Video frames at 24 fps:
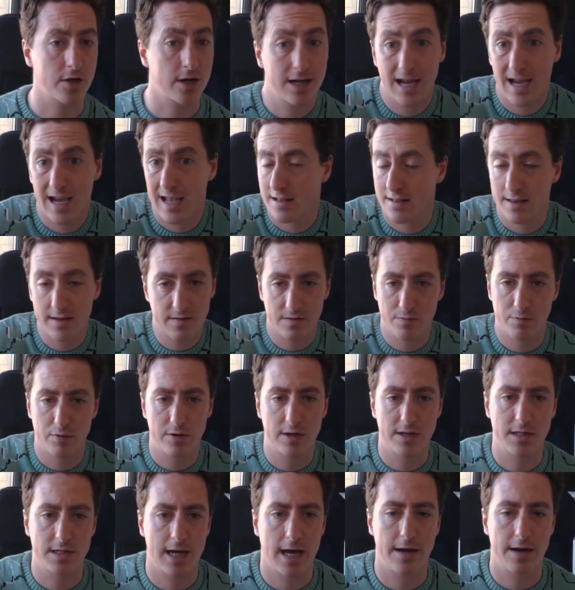Again, this is pretty
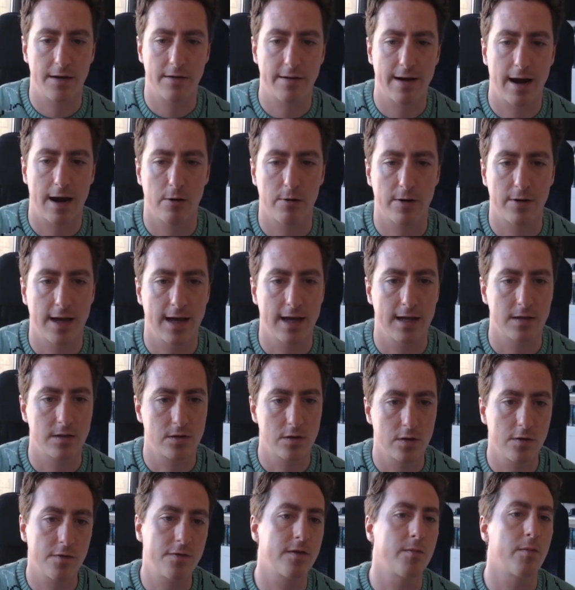standard Caro Kann
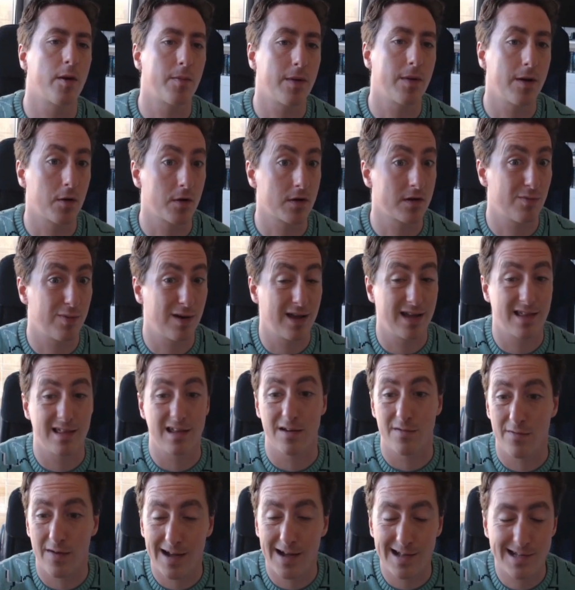stuff. You might be looking to play the
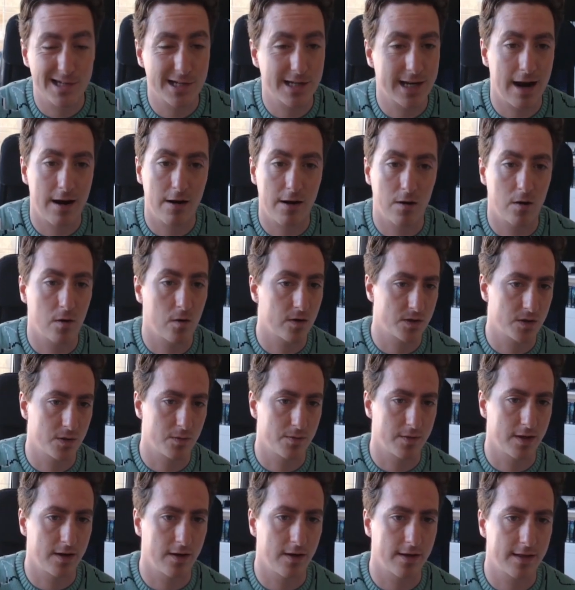advanced Caro or
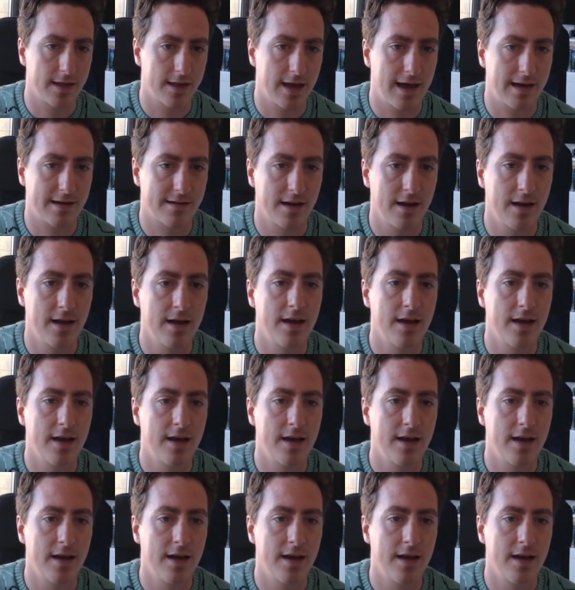something like that.